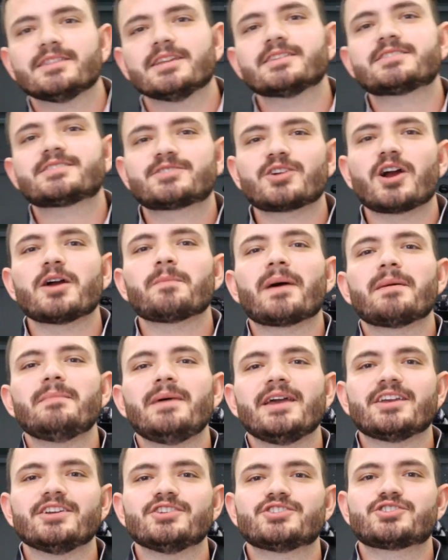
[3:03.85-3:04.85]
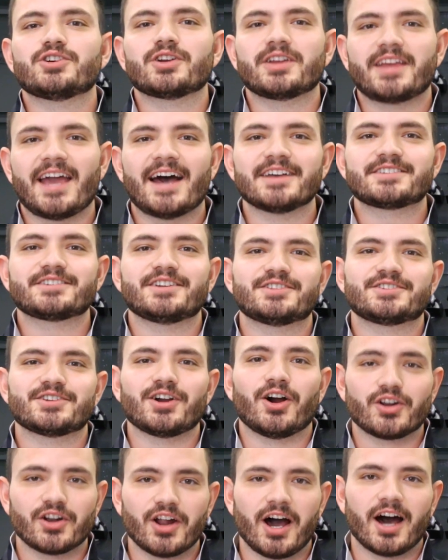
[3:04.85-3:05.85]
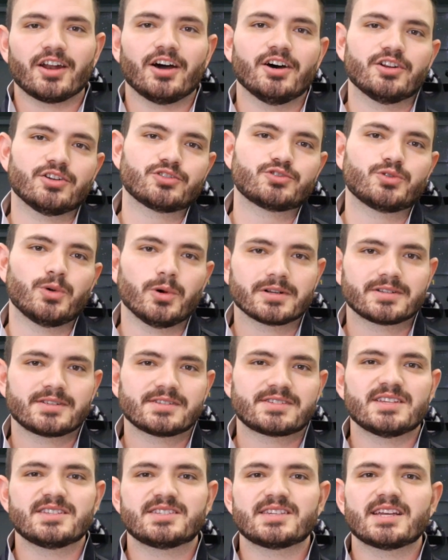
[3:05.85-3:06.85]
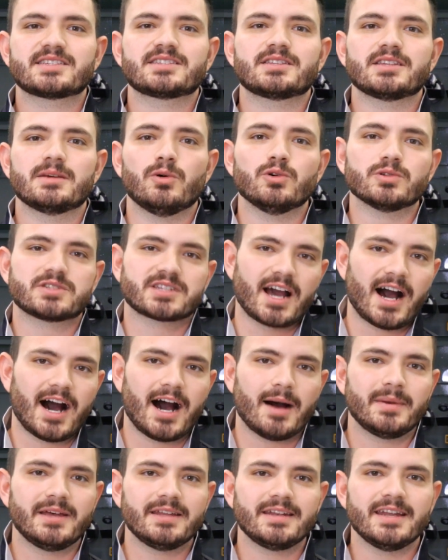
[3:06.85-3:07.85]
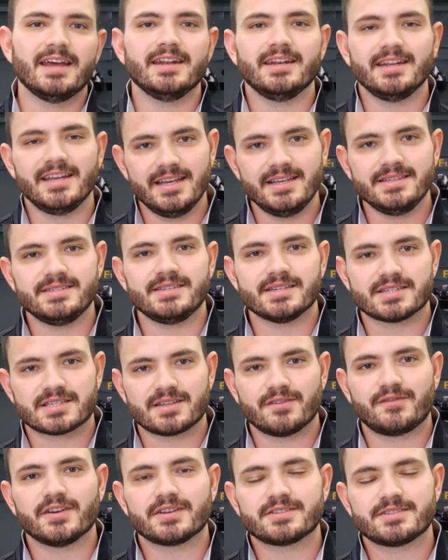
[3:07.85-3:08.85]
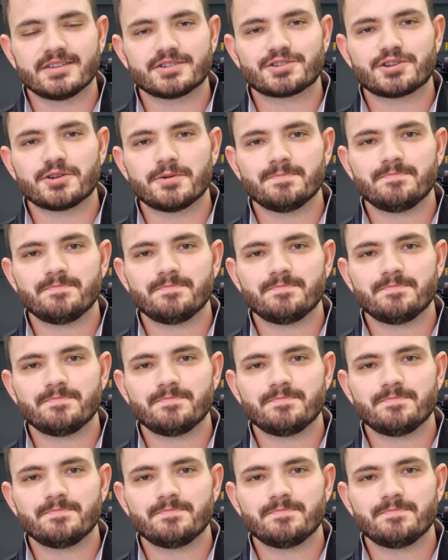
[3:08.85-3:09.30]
Let's start by making sure gaskets are not under-torqued, since that's the most common and easiest to fix issue.